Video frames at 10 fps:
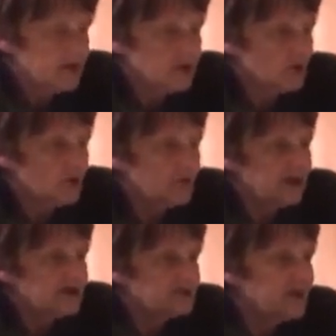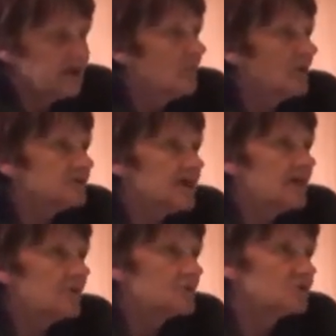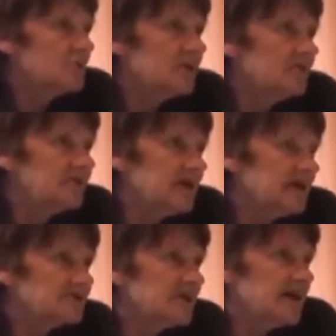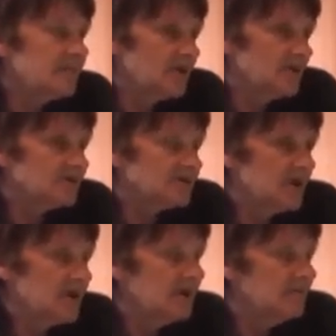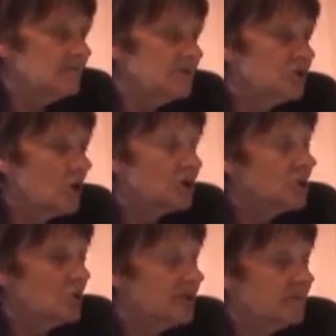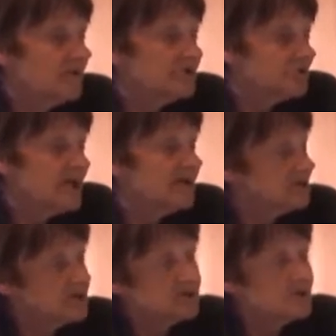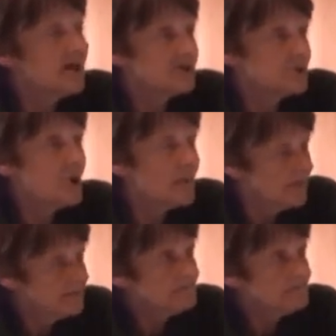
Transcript: You couldn't be in spinning one day and go to weaving the next day because you know, you wouldn't have been trained to do that job.